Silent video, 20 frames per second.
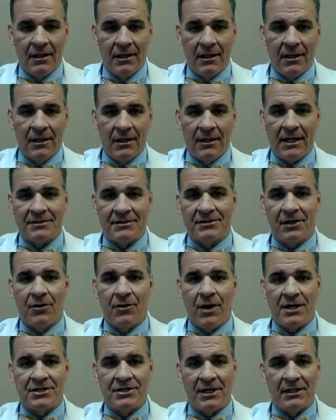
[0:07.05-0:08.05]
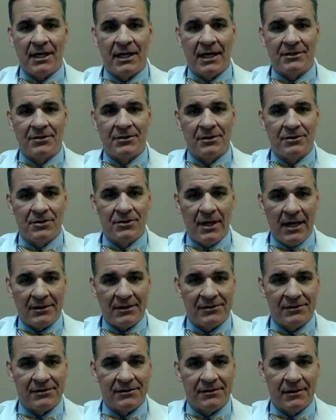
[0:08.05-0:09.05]
That's the question I'd like to
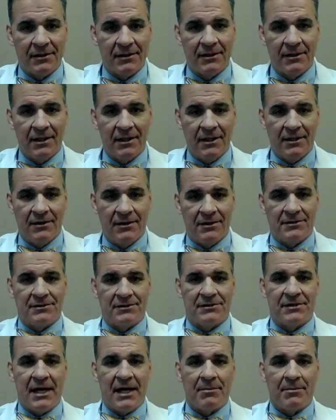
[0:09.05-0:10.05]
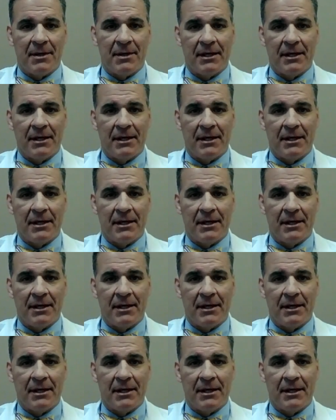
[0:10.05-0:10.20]
address in this segment.